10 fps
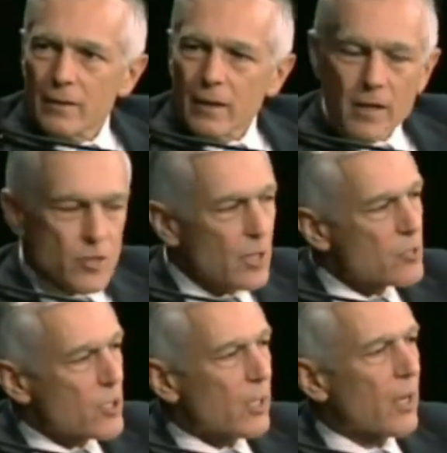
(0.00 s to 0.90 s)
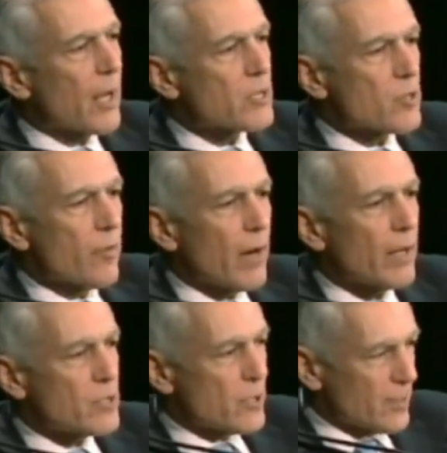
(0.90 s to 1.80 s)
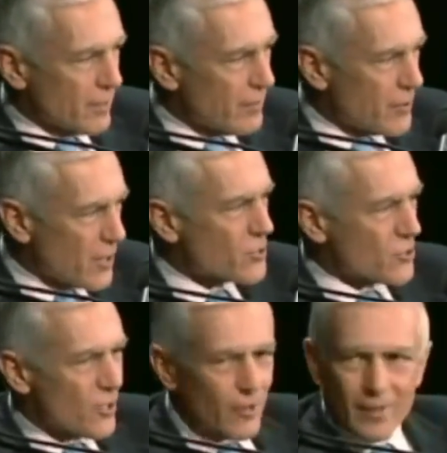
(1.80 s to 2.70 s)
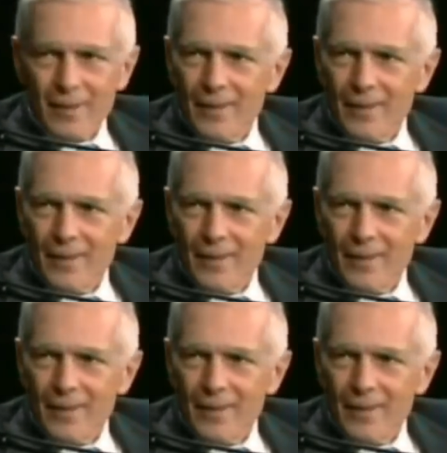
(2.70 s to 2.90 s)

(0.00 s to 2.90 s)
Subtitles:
I said, "Is it classified?" He said, "Yes, sir."